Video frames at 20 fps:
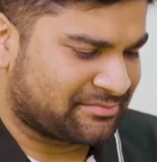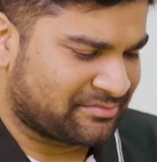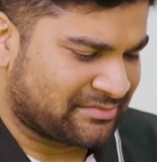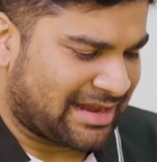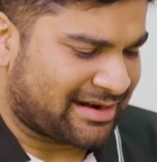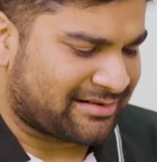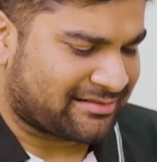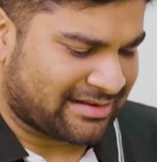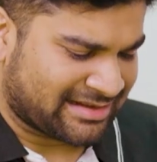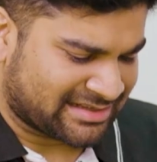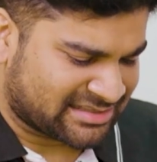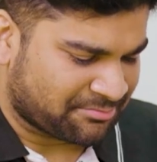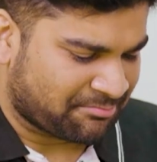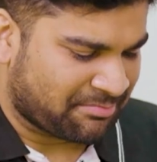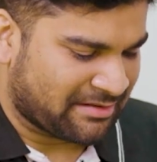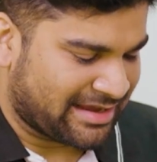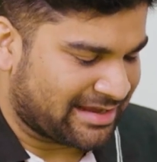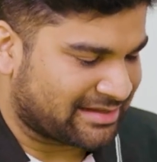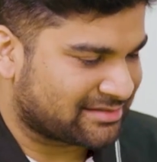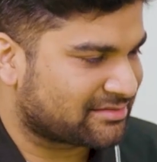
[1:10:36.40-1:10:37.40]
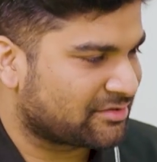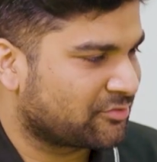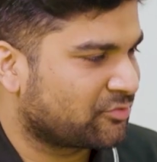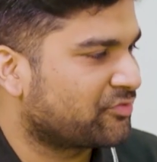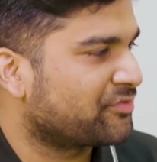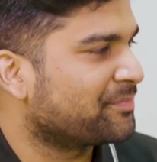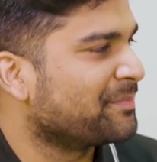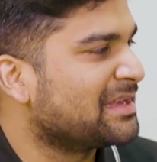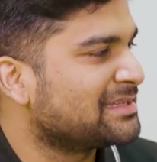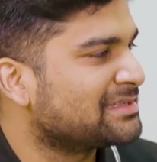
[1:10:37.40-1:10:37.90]
That explains.
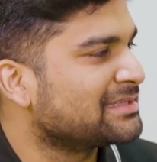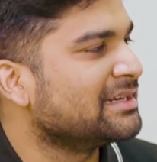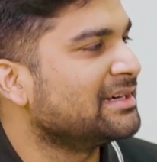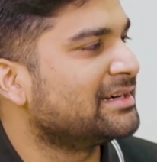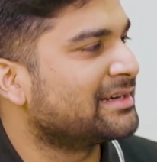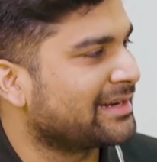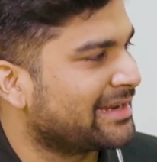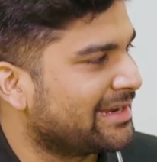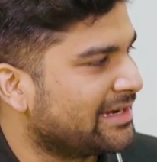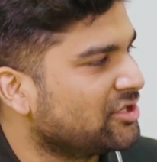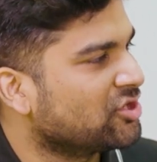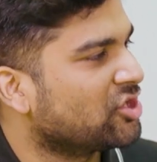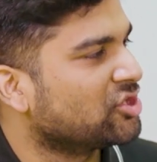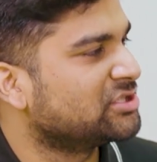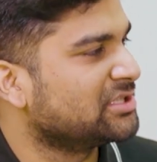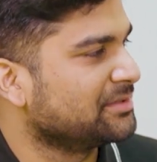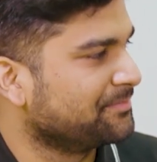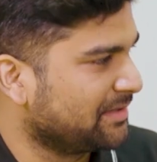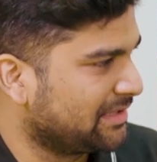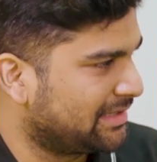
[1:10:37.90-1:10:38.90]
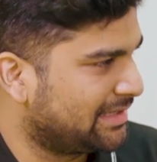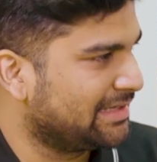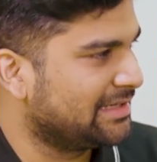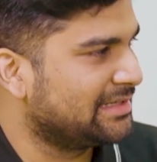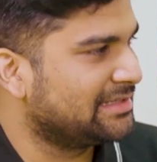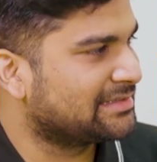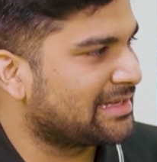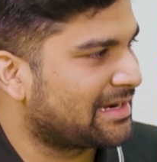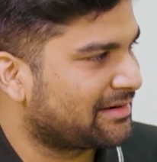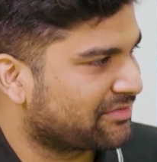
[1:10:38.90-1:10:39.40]
You basically train your
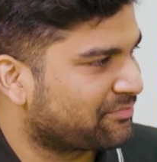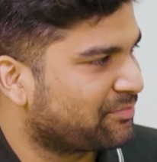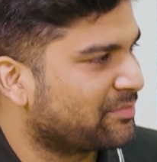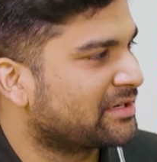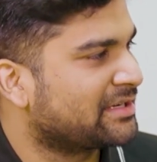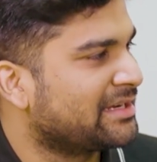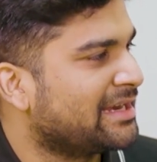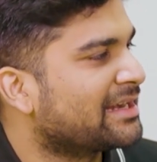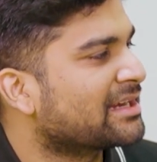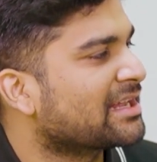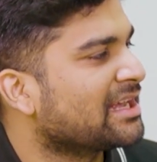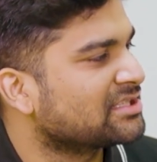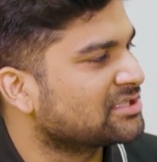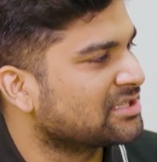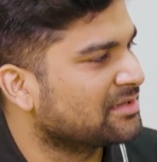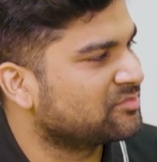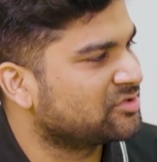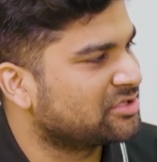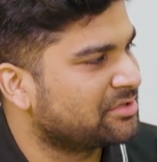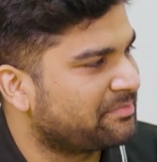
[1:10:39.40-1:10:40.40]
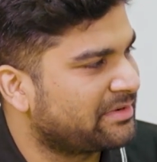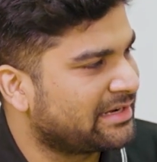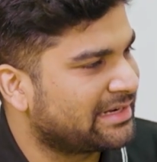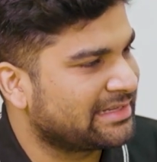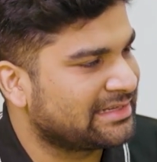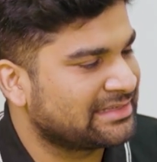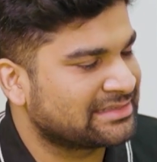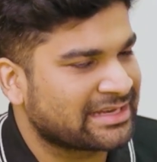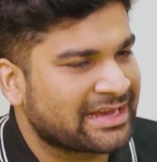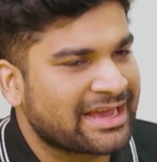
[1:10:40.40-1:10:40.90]
GPTs and create custom
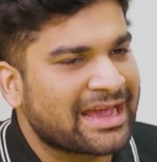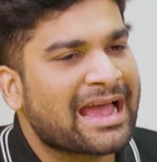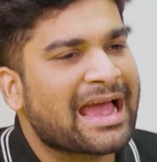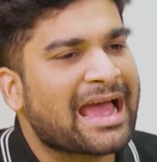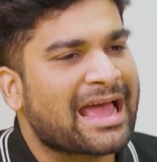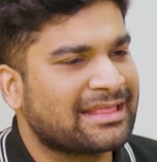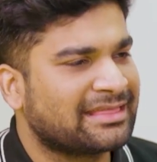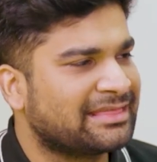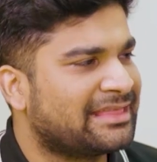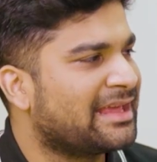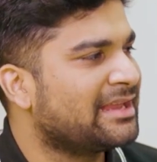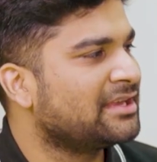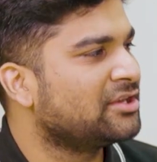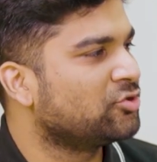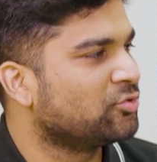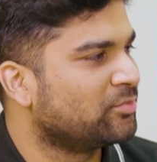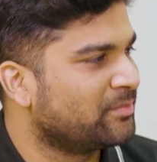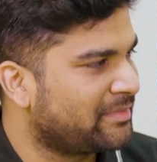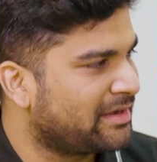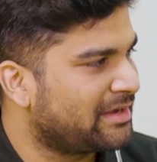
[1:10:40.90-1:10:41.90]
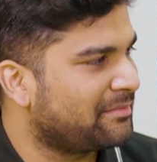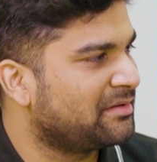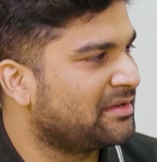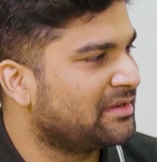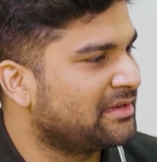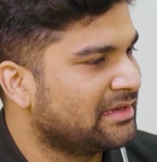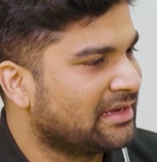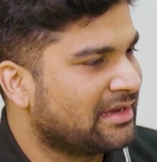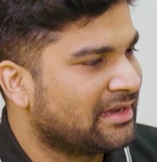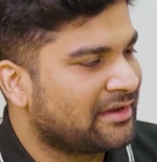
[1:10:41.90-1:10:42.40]
GPTs, and then you
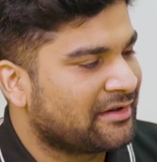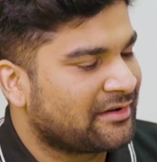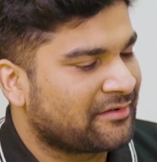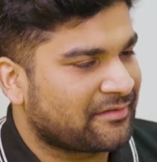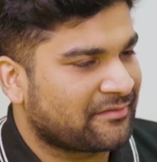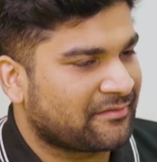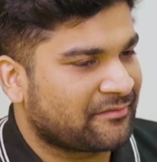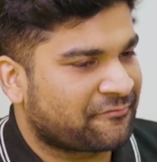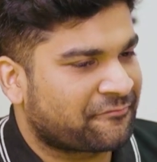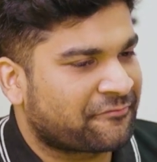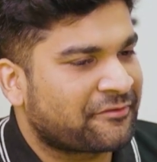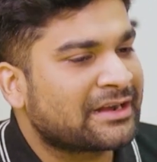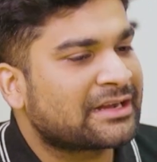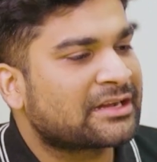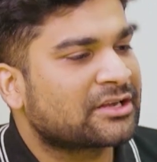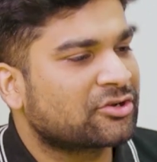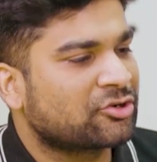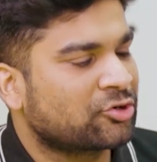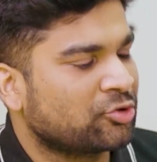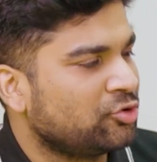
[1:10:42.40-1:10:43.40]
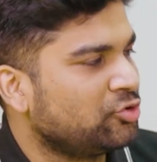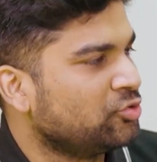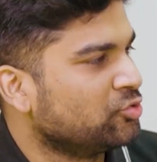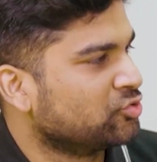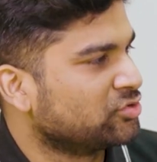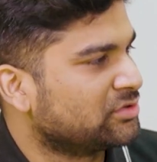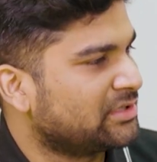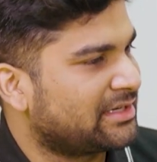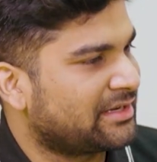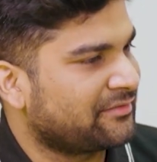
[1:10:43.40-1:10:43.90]
maybe fit to
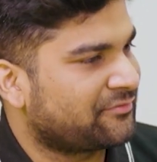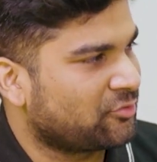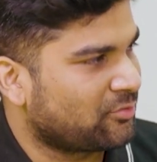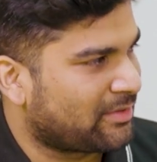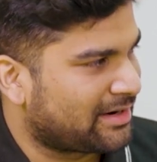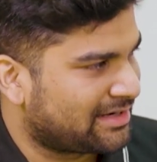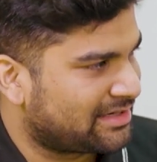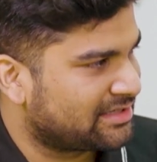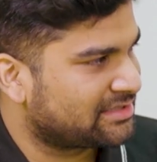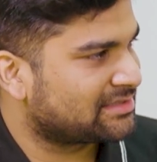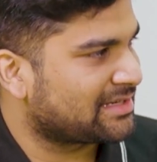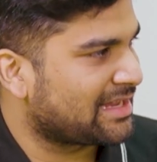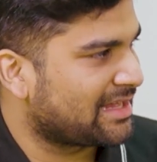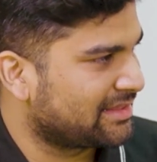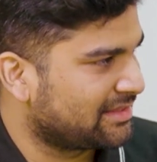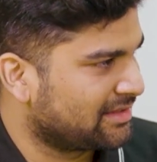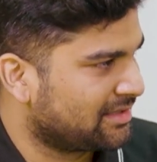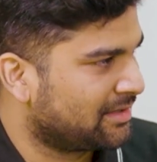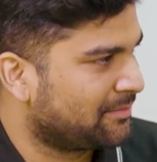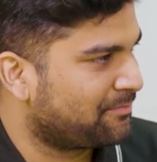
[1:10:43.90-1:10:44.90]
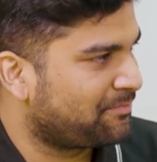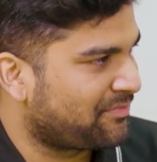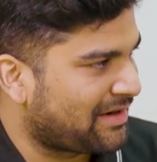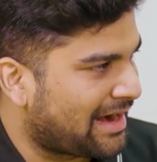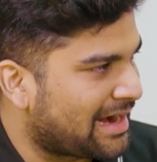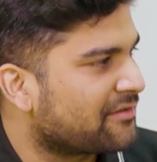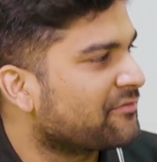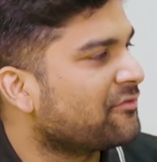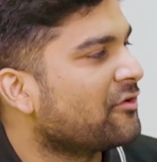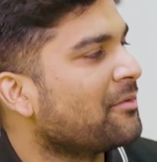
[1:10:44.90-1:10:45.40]
use it if you understand the
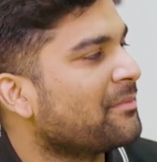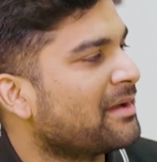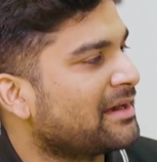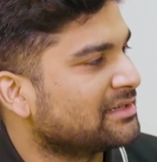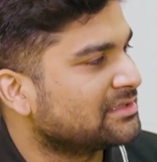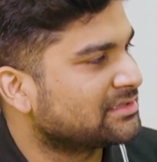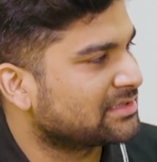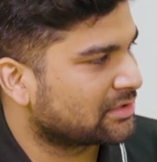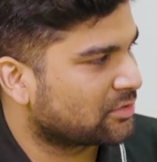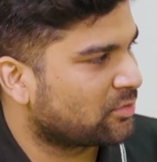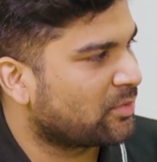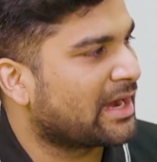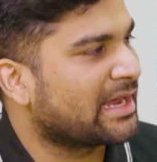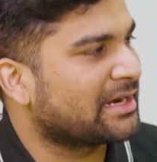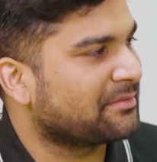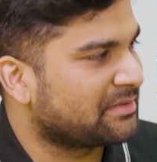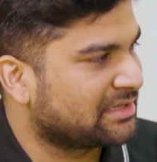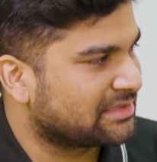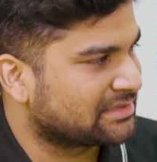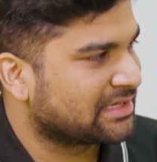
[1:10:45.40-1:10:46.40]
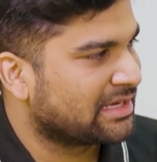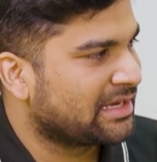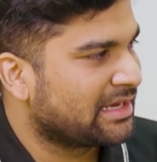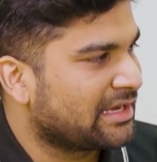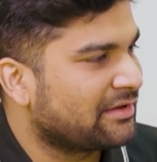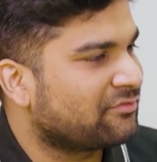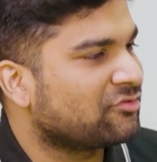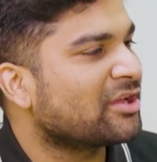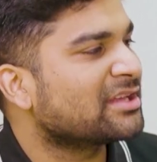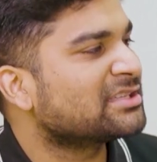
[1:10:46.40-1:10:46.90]
platform and its requirements.
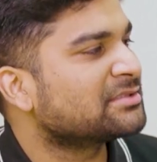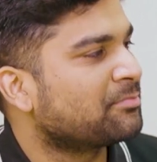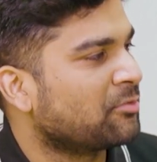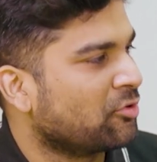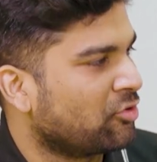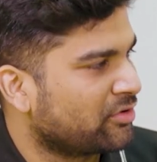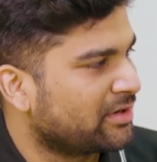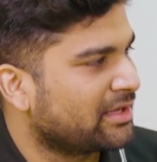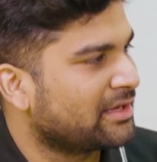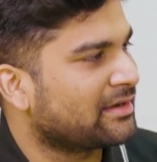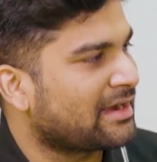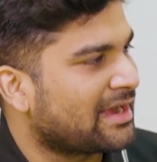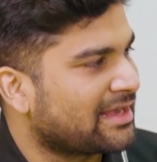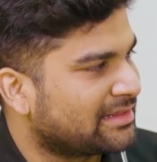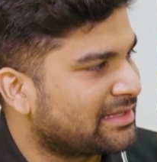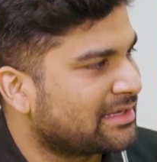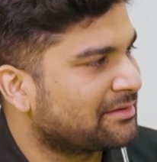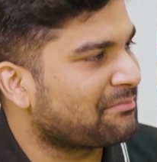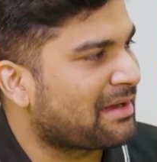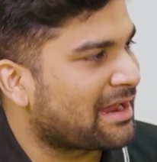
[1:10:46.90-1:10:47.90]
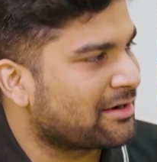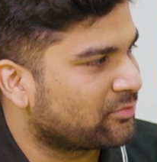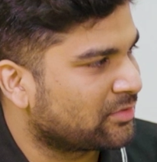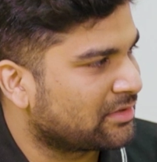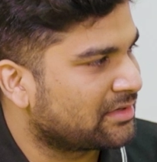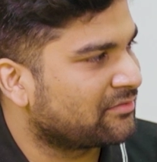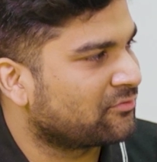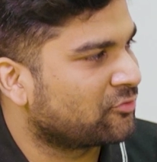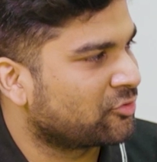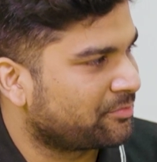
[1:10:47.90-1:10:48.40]
If you're exploring, I think
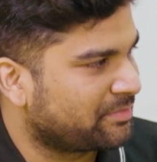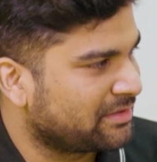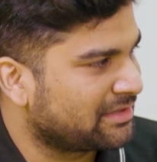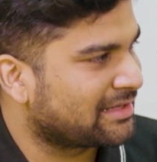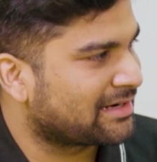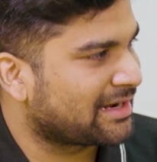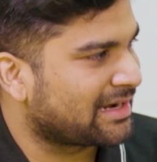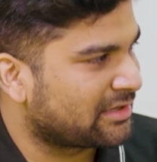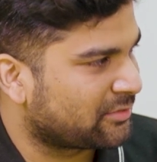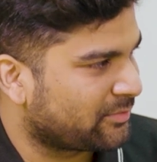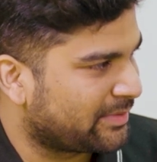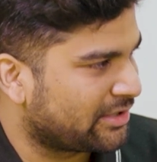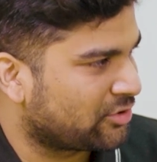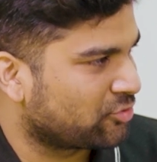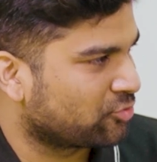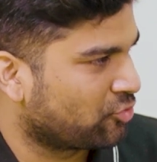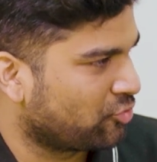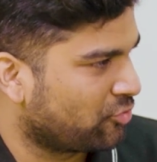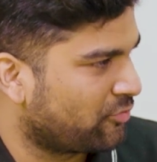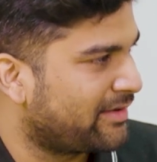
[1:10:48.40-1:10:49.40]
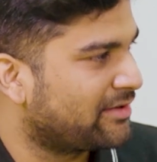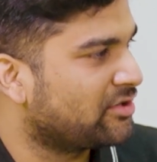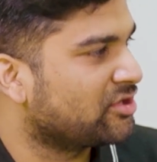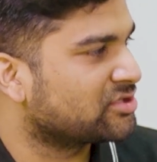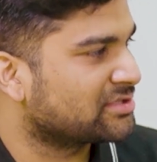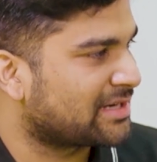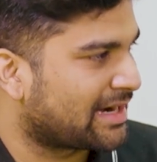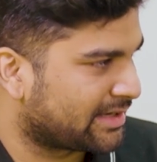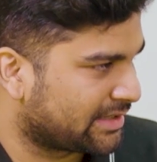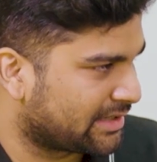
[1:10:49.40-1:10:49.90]
manual would be the right way to go when you're
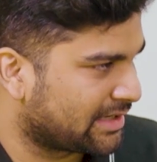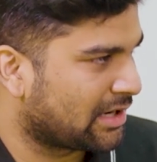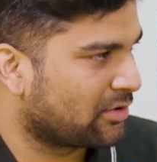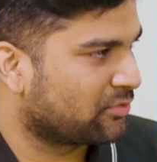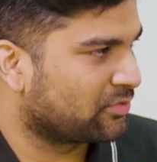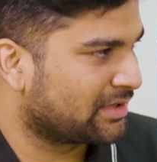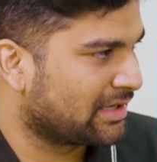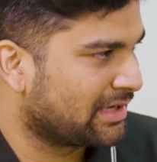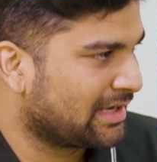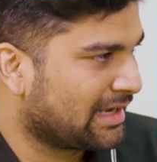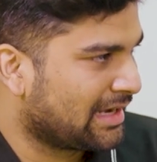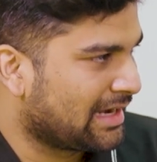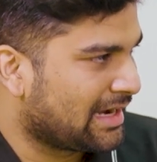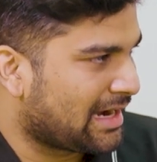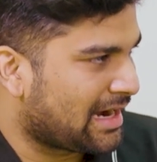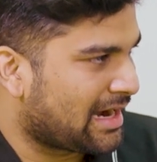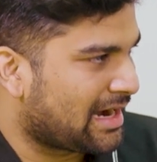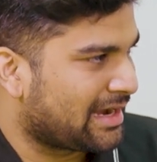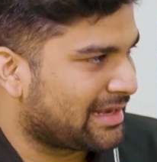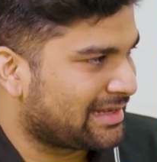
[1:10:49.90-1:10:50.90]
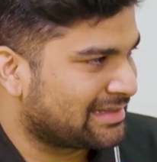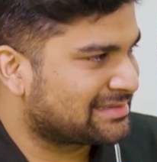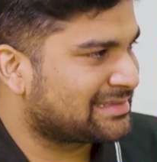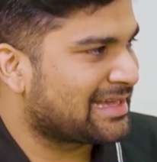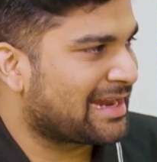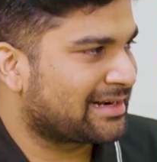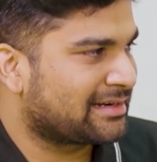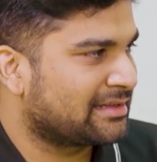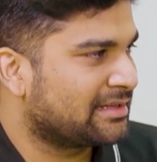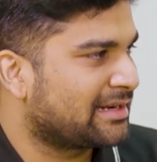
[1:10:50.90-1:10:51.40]
starting out. Is
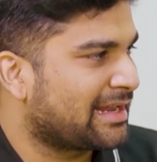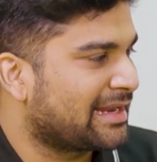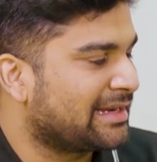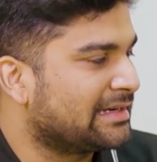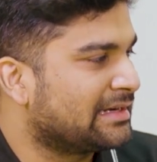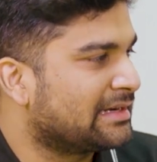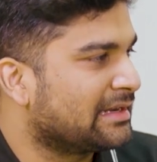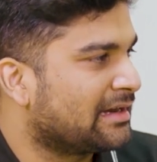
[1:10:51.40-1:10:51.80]
that the right